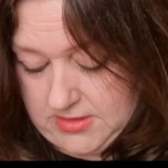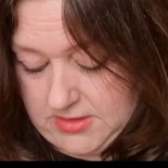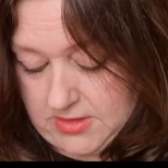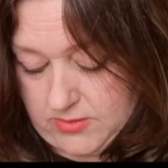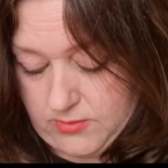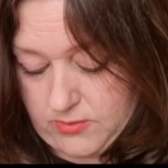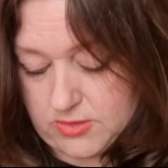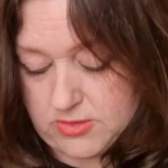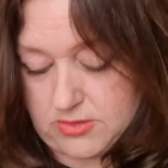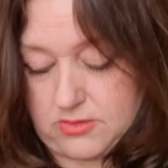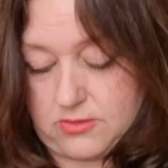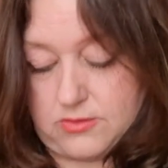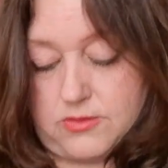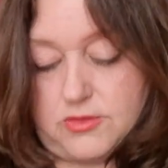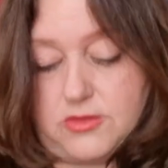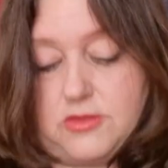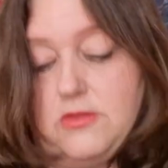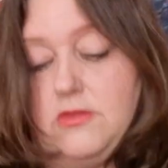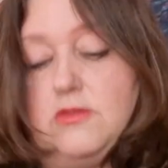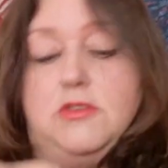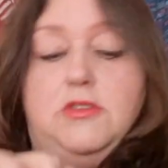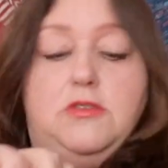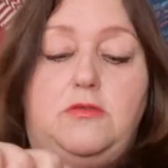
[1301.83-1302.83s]
It was
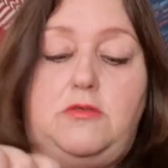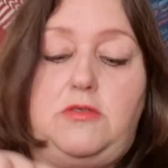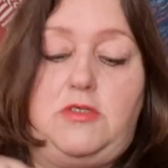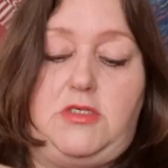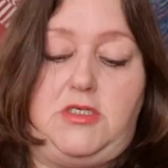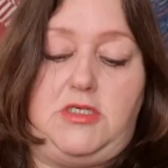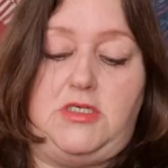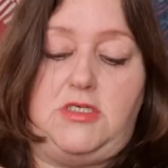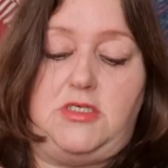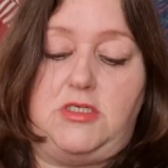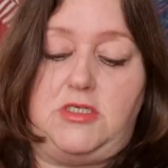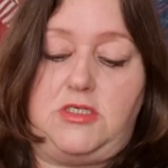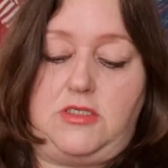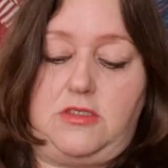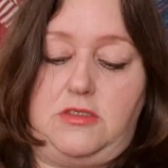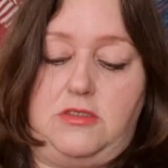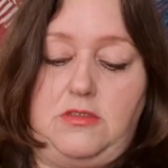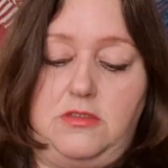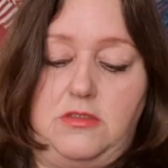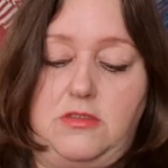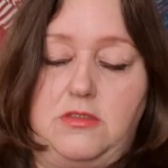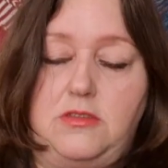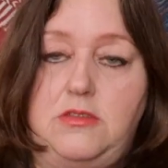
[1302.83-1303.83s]
also a new cast
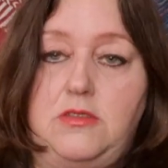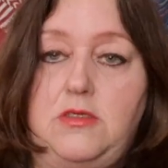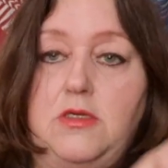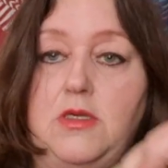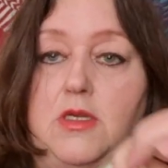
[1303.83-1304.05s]
on.